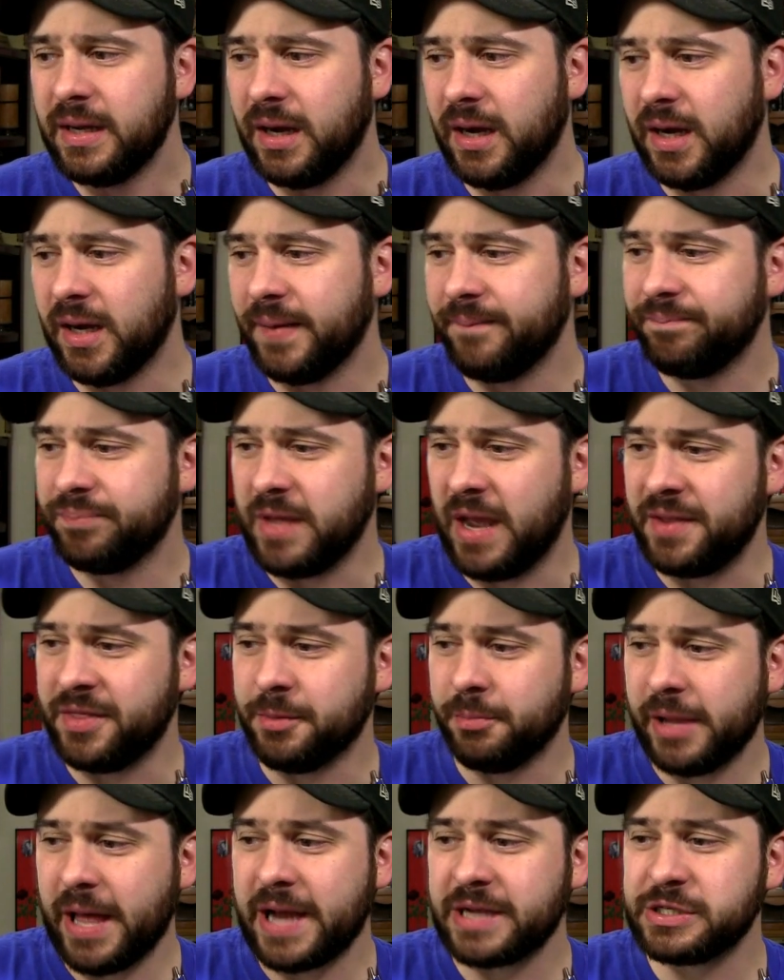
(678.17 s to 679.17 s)
Uh, and
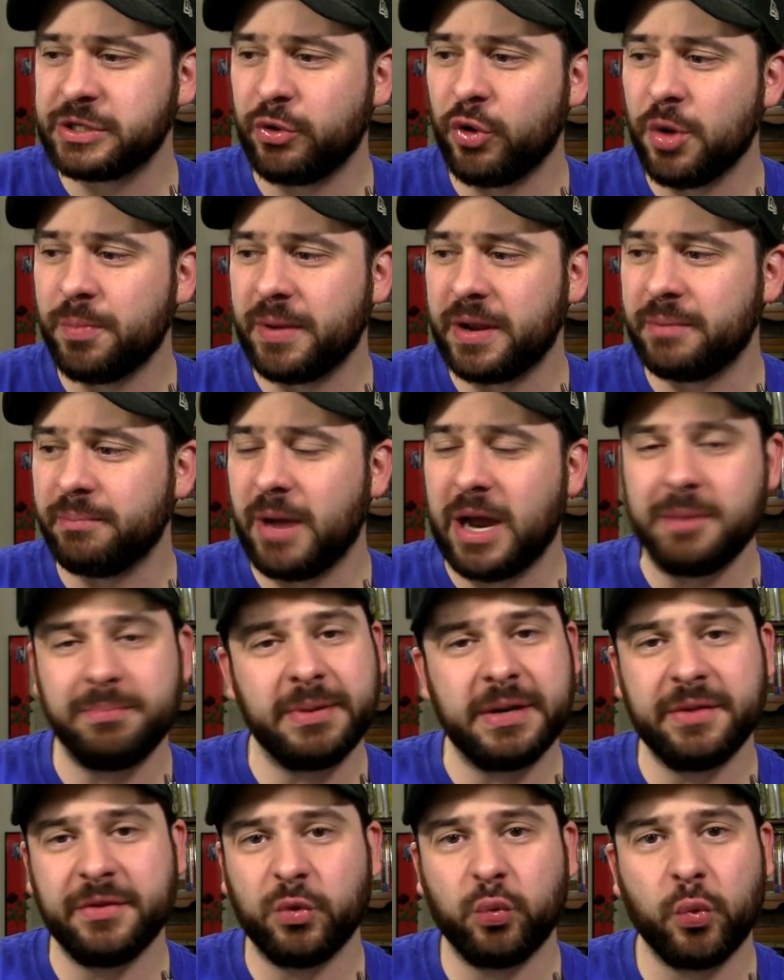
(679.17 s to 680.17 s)
the Black Scorpion might
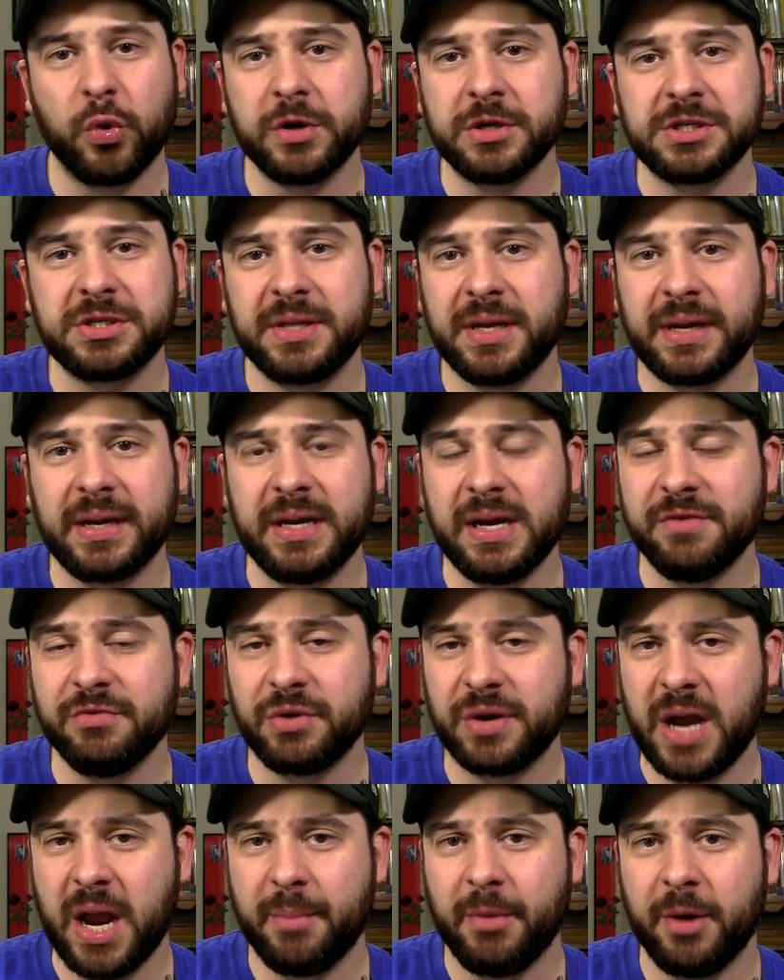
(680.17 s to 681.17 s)
be the worst thing he
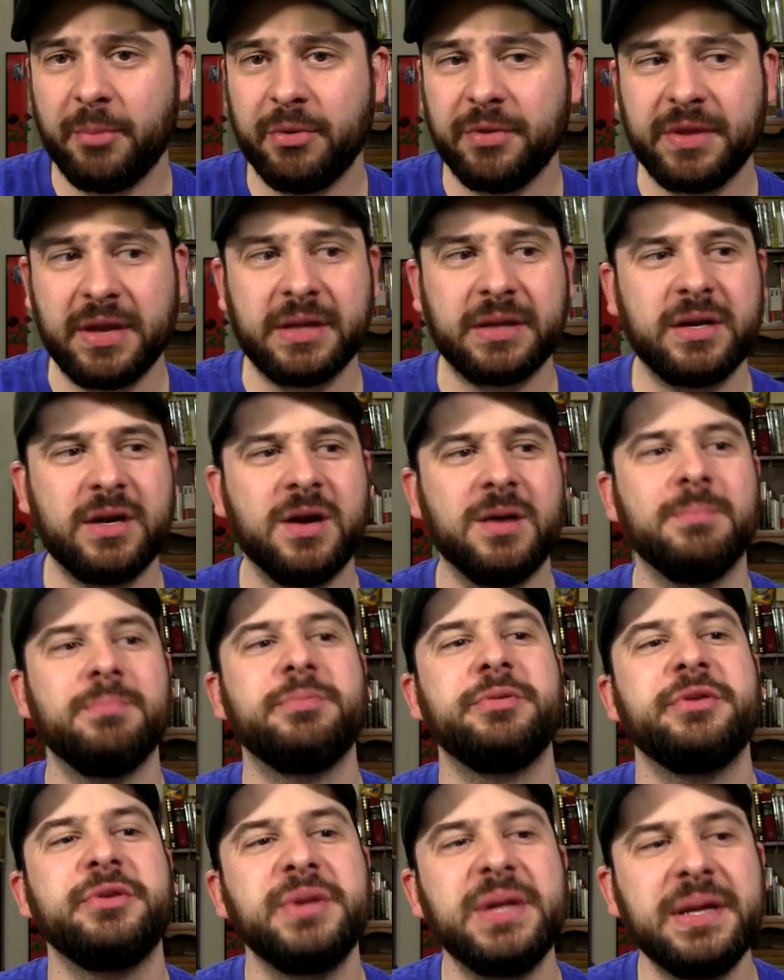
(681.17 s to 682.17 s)
ever came up with. It
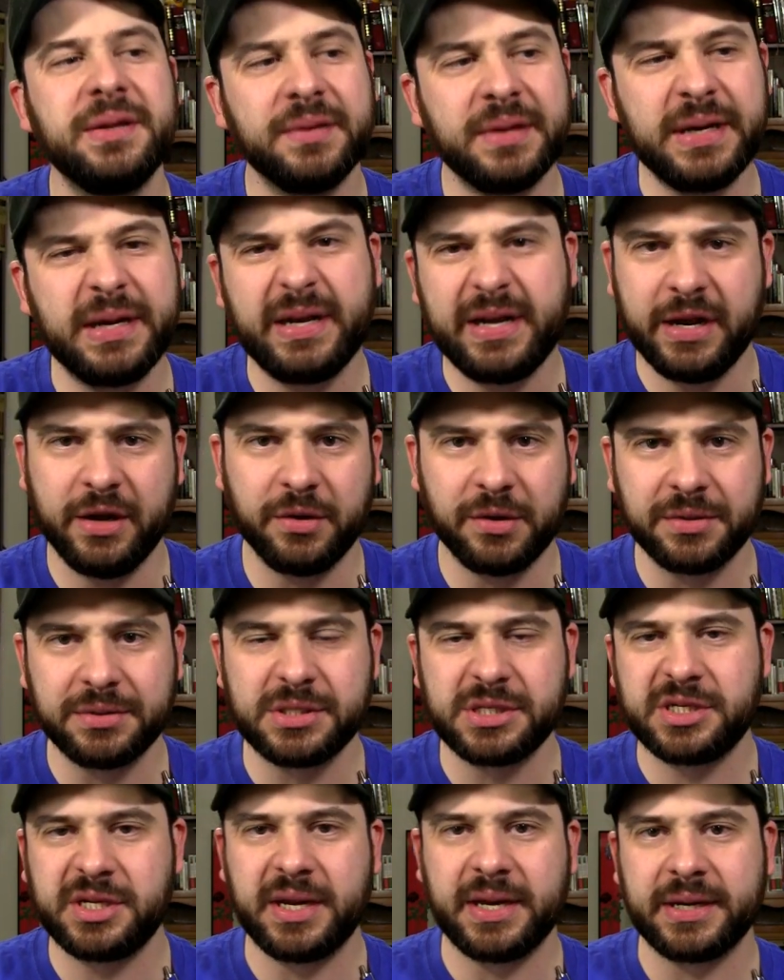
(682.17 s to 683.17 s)
completely
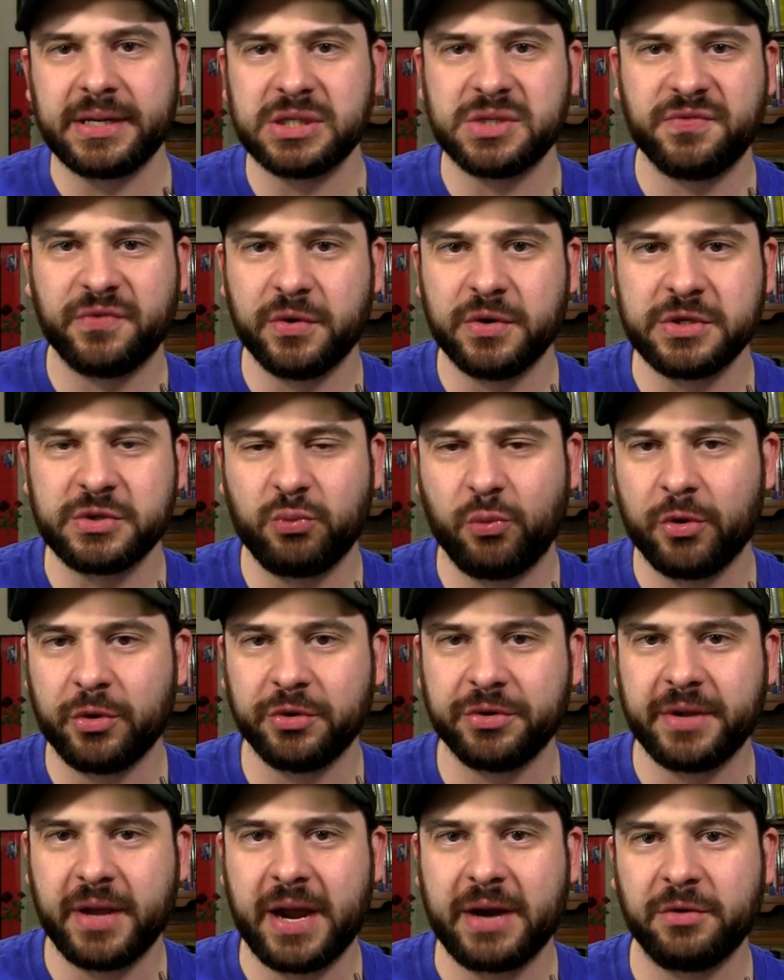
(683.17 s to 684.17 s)
killed Sting's first
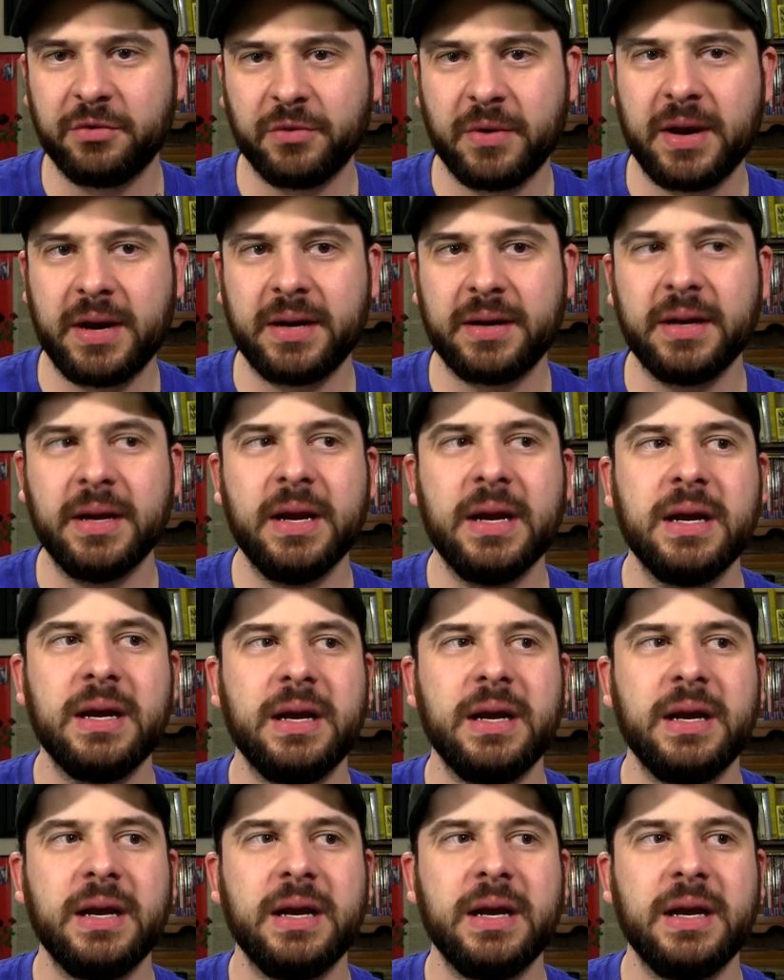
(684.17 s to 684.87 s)
world title reign.